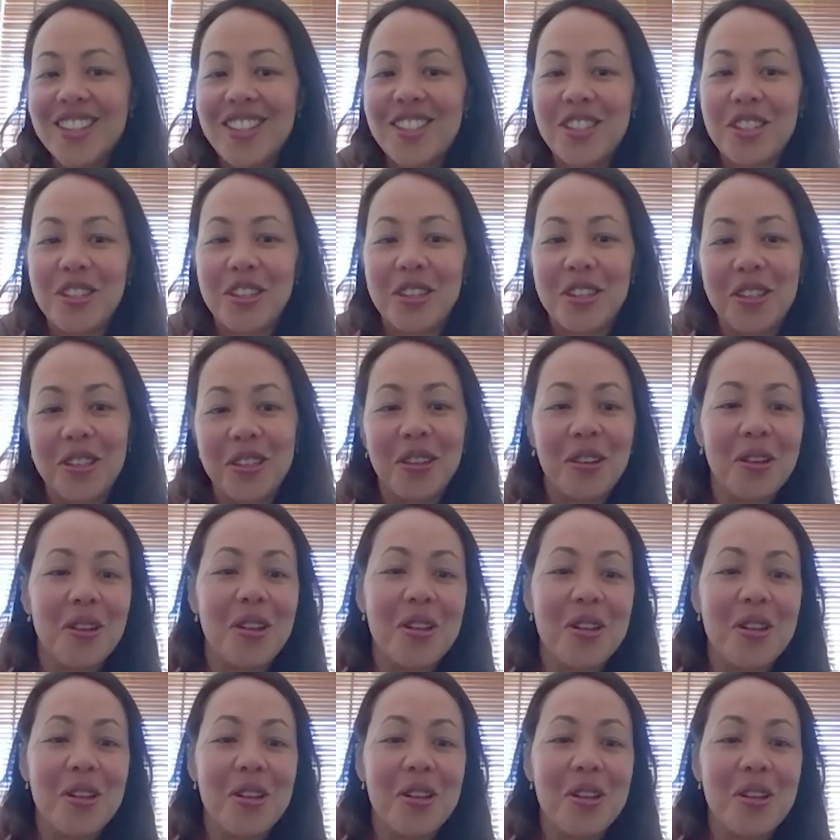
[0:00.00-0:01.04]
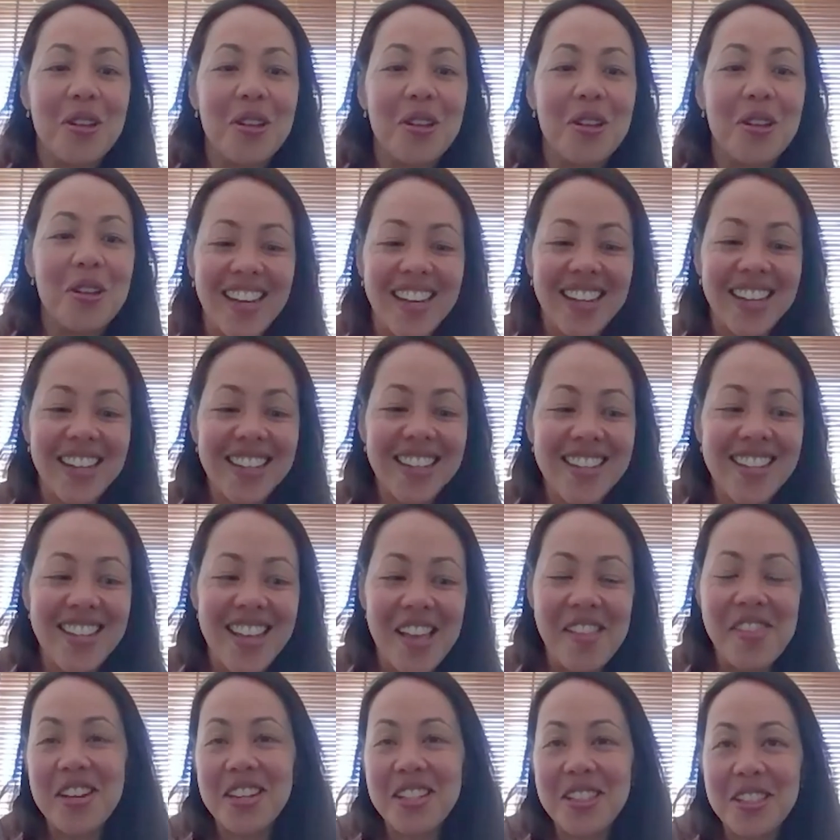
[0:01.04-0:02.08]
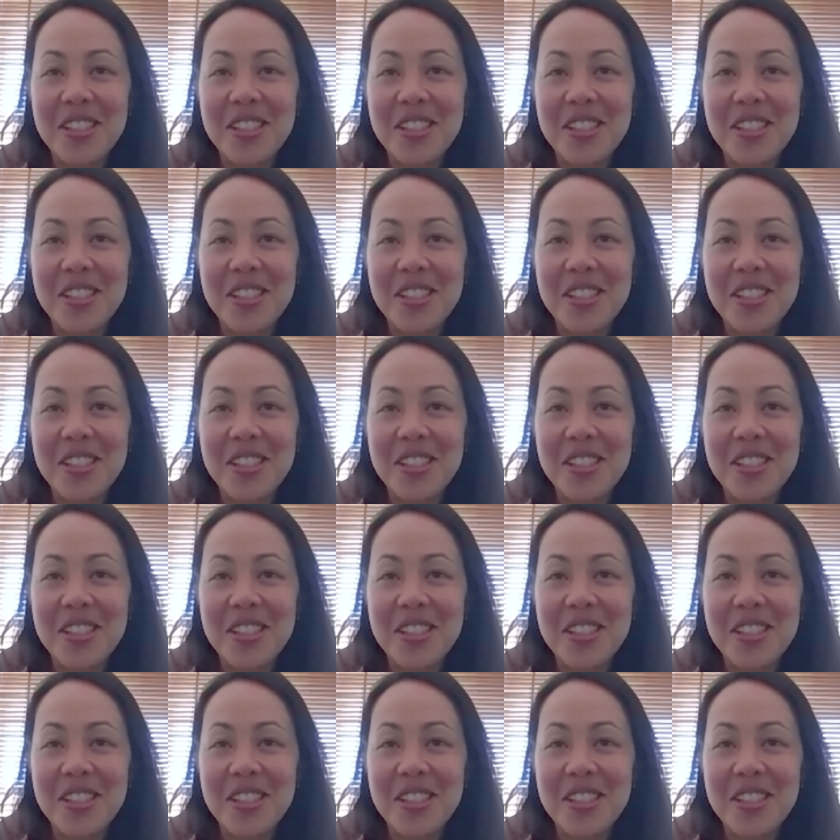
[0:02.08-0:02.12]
So mix that in, and then a